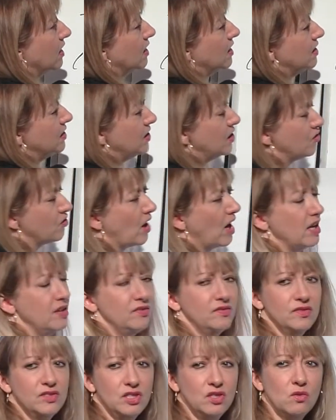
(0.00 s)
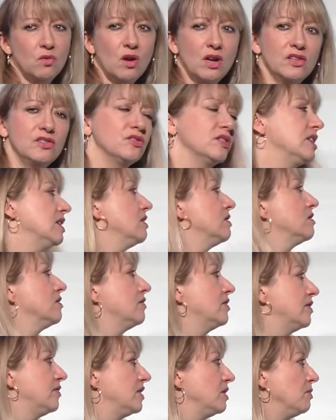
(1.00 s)
to drive
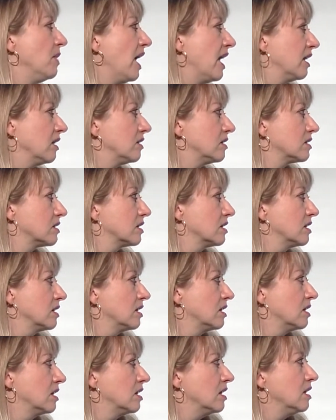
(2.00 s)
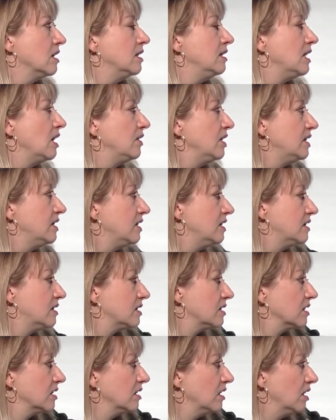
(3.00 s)
250 miles. Now this is
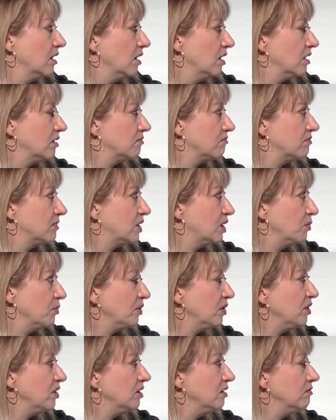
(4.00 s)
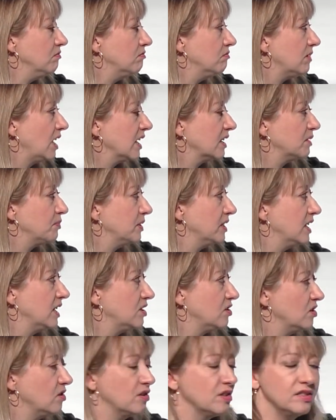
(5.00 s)
a simpler
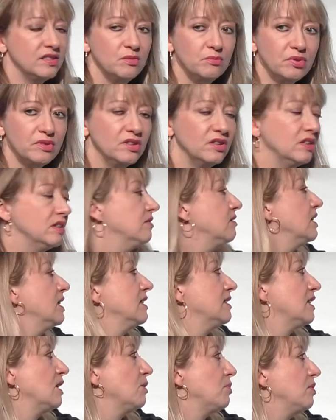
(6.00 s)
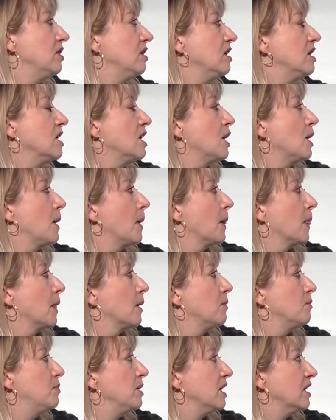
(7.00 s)
explanation or a simpler example
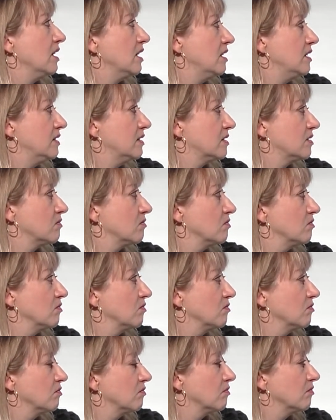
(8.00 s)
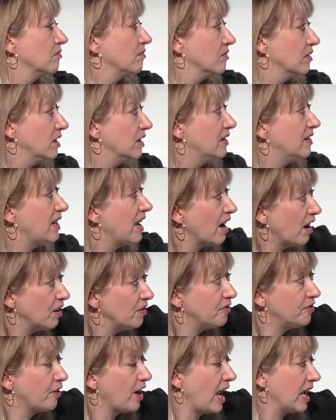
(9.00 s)
because they are
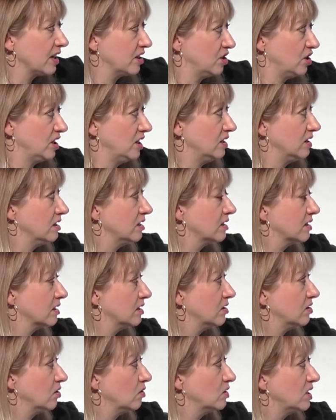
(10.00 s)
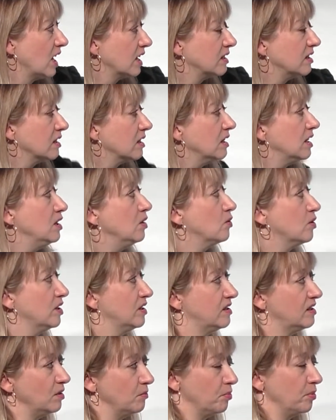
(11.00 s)
fractions. So technically you
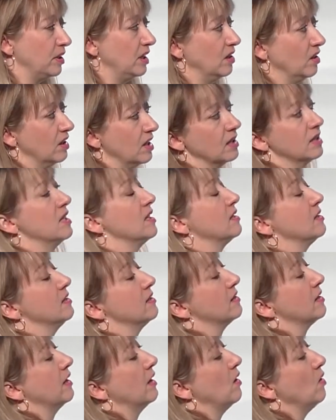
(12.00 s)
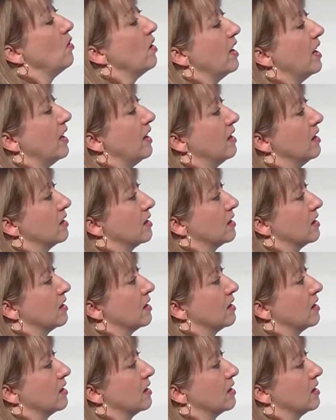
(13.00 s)
could simply look at this and say, okay,